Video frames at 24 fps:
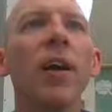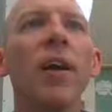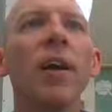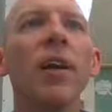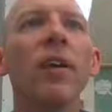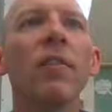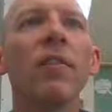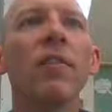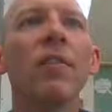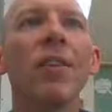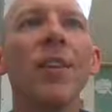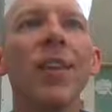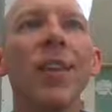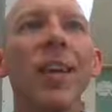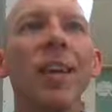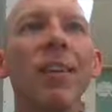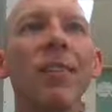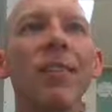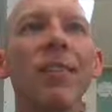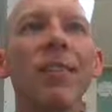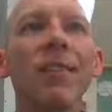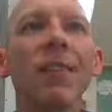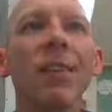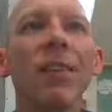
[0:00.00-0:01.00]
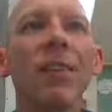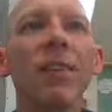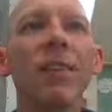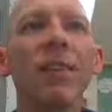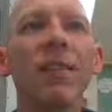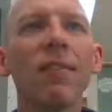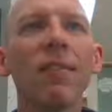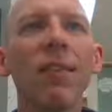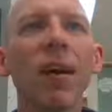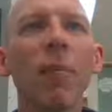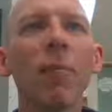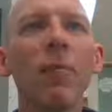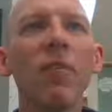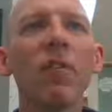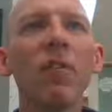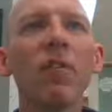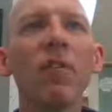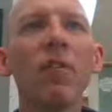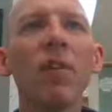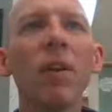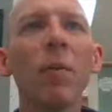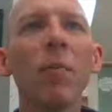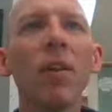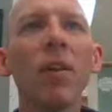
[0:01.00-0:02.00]
is list some
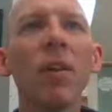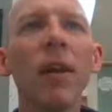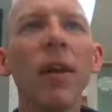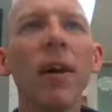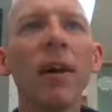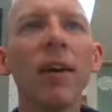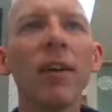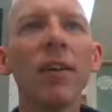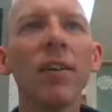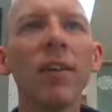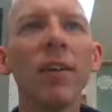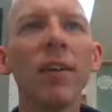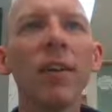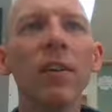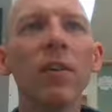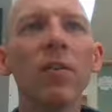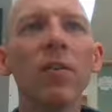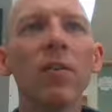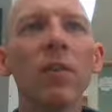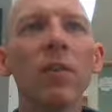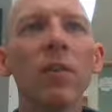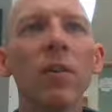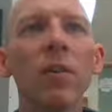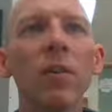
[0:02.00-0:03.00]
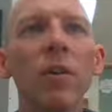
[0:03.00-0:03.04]
similarities